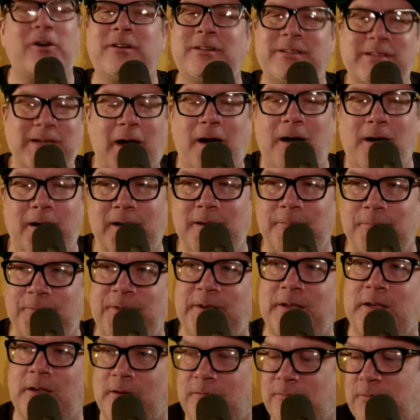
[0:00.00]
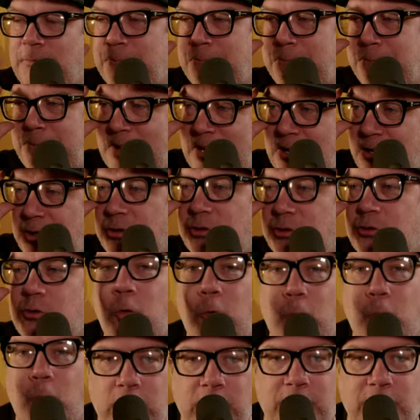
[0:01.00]
time thinking of a Bears
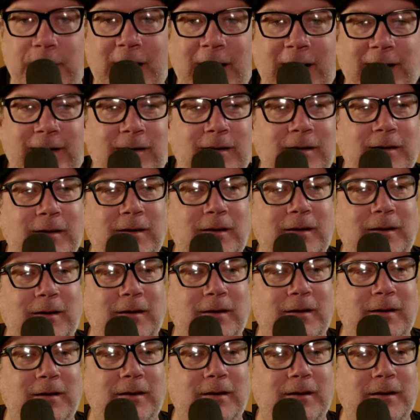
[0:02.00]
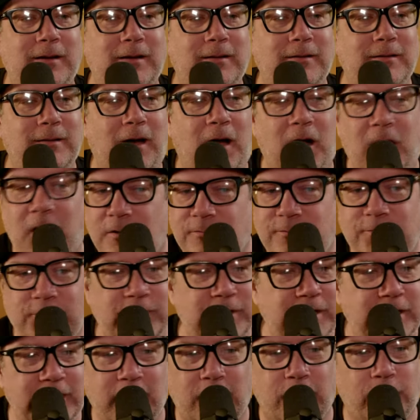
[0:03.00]
quarterback
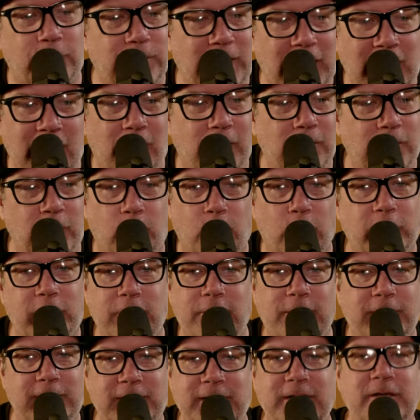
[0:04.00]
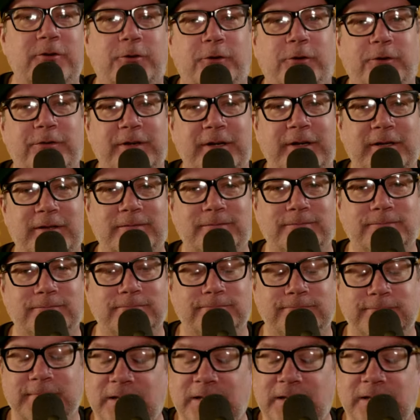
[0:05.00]
hovering around the word interesting. That's